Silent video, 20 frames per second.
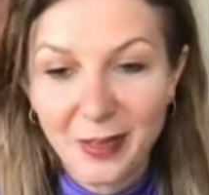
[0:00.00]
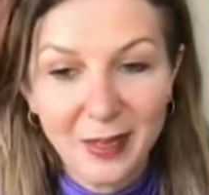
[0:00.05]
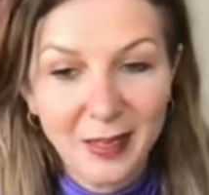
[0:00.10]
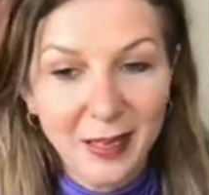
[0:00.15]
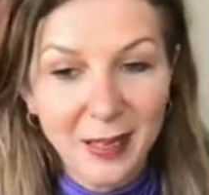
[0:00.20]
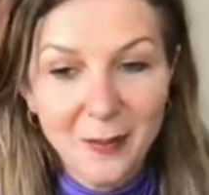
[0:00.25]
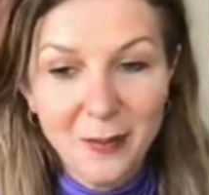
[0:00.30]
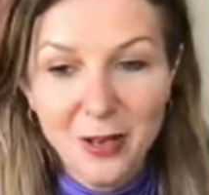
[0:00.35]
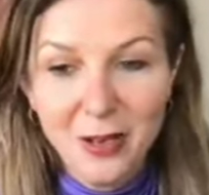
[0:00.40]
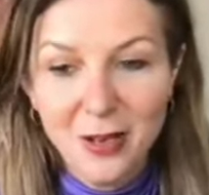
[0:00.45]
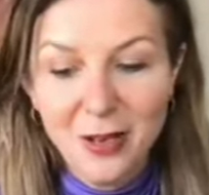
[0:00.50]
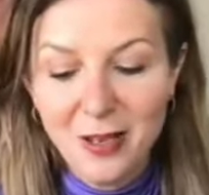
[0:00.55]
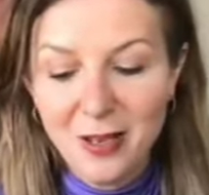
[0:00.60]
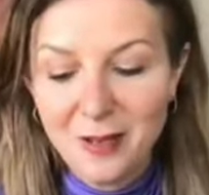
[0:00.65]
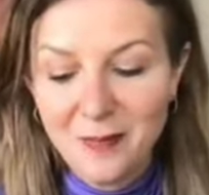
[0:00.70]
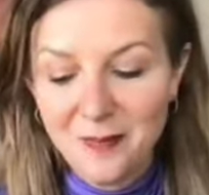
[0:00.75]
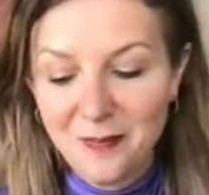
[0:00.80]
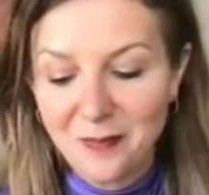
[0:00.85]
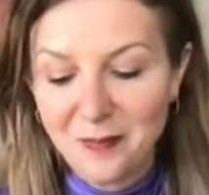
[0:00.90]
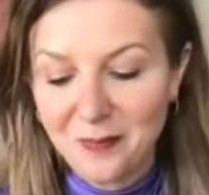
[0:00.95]
Come
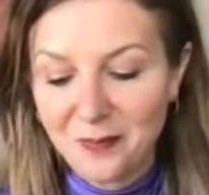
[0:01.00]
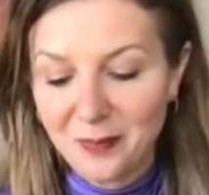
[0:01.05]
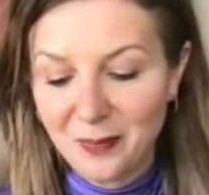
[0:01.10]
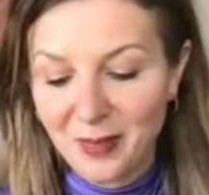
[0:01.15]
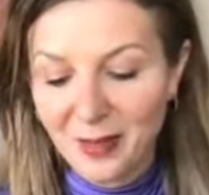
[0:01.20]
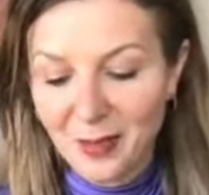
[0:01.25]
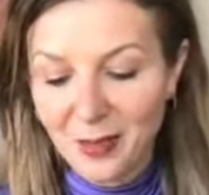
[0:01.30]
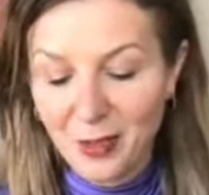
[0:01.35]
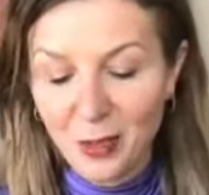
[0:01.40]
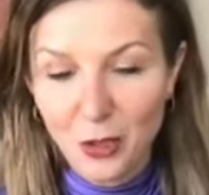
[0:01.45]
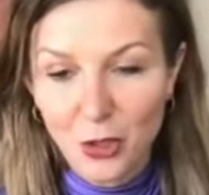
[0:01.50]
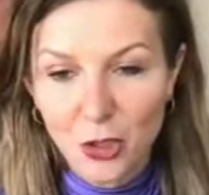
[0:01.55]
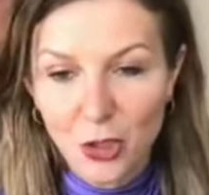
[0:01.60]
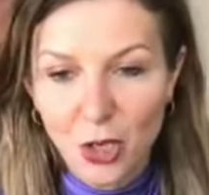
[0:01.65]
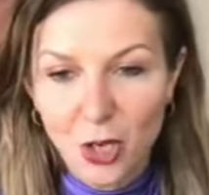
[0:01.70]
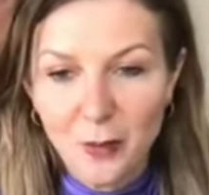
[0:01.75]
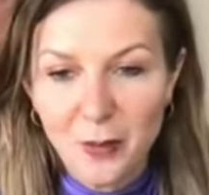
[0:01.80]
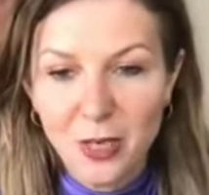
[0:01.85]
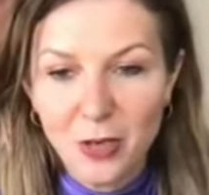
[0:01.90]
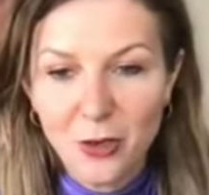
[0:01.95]
on.
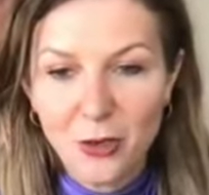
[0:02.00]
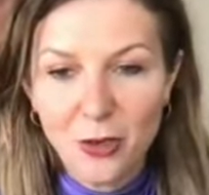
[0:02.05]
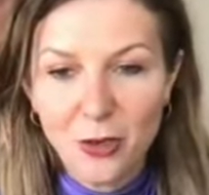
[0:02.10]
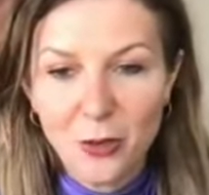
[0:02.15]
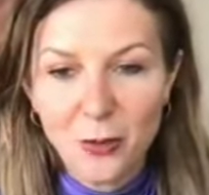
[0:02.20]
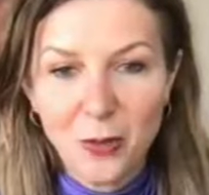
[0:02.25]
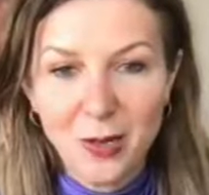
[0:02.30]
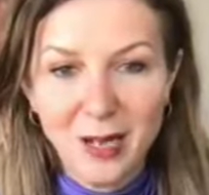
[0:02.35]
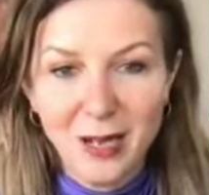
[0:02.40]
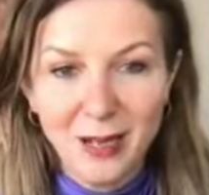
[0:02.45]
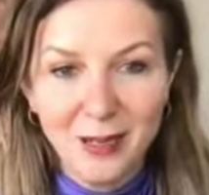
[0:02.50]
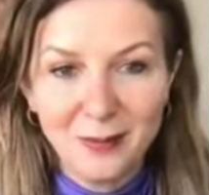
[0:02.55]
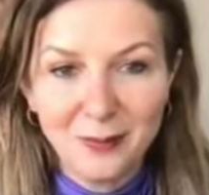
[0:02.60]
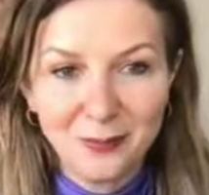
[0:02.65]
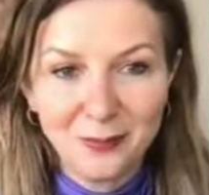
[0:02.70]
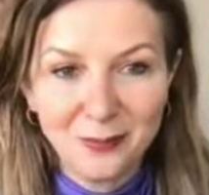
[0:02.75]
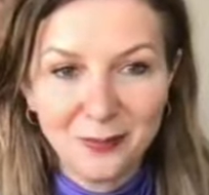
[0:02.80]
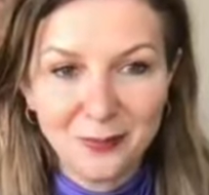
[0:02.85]
Show me who you are.